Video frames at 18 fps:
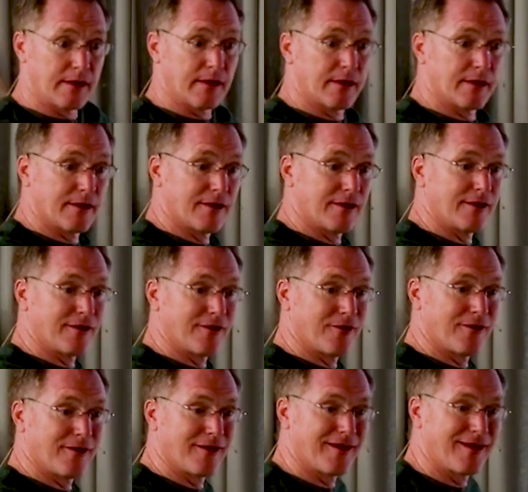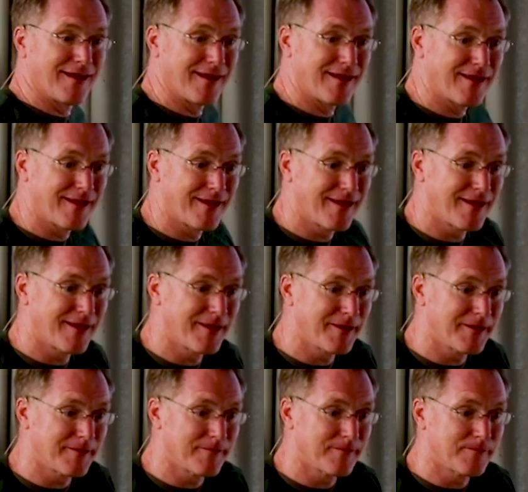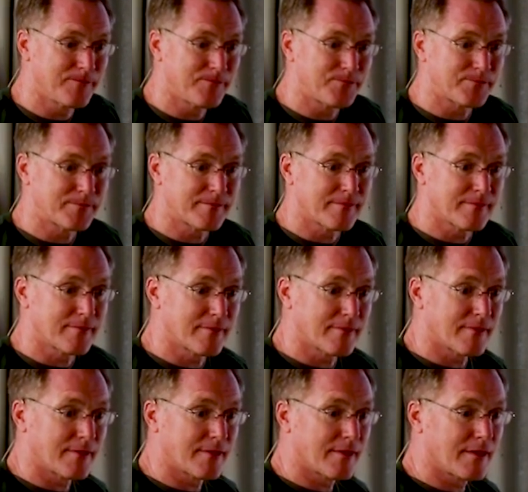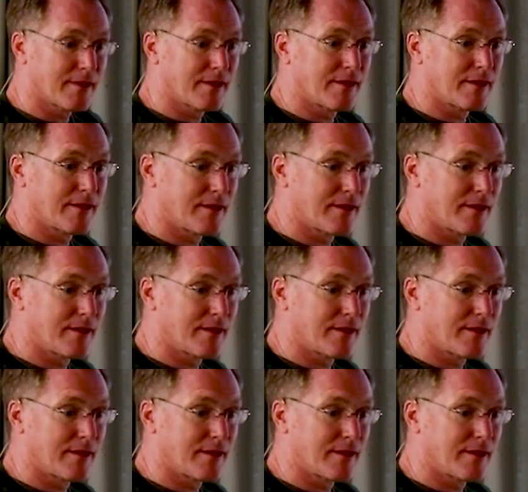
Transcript: Nothing is said.